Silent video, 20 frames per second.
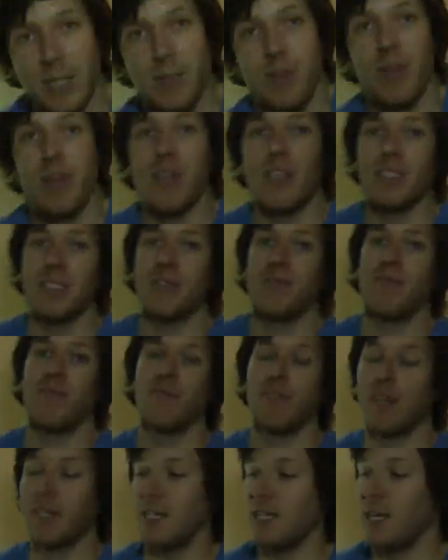is with this
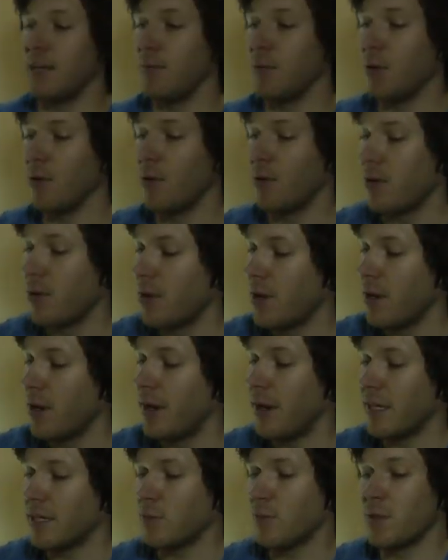flood table.
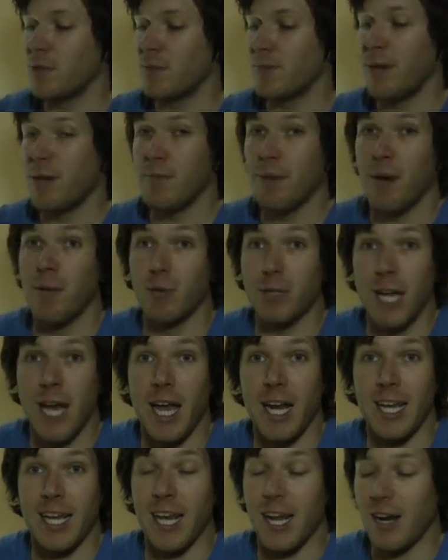This one's made by
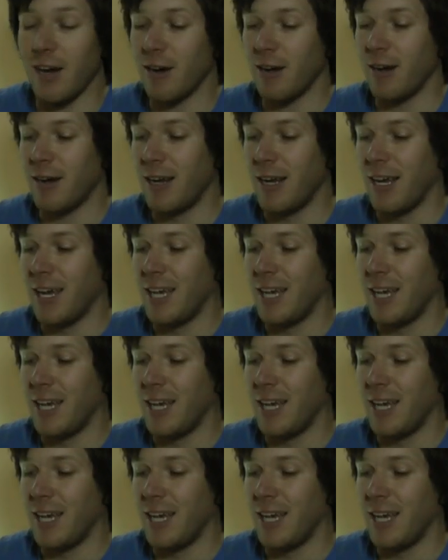Botanicare